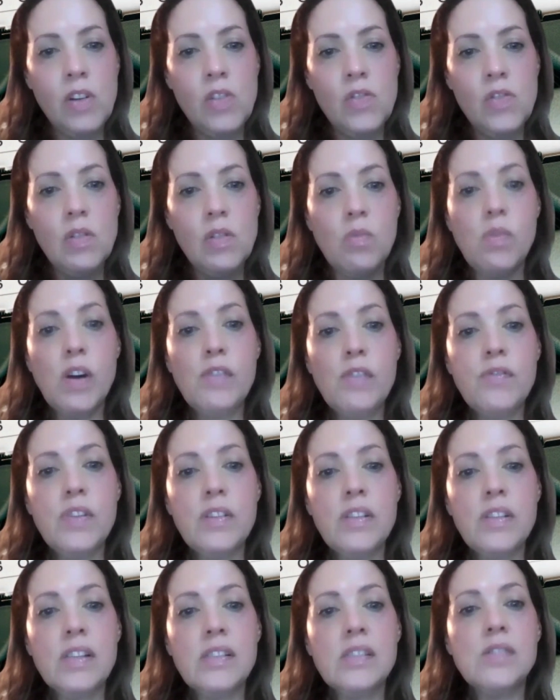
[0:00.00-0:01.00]
So a
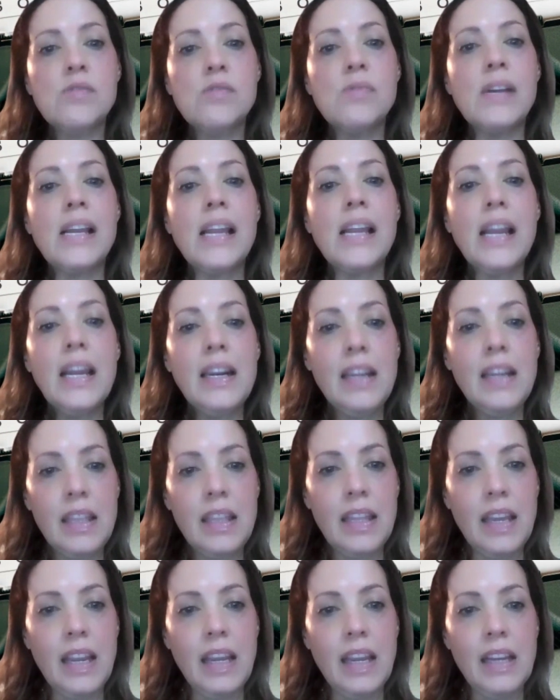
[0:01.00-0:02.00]
workflow doesn't do
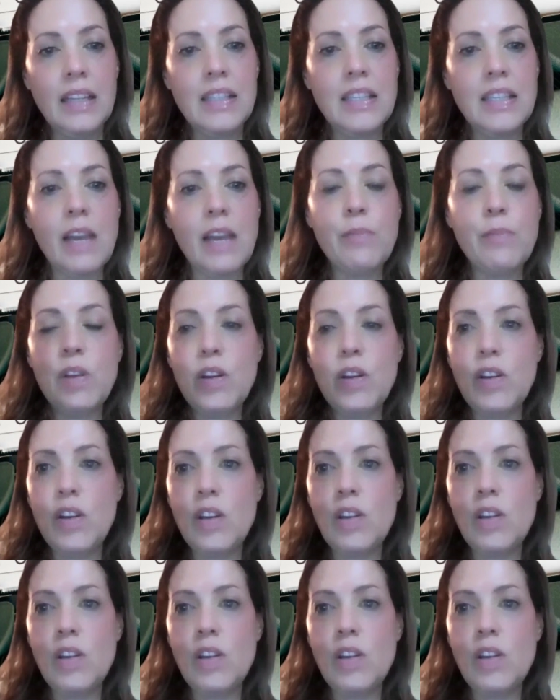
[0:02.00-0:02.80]
anything except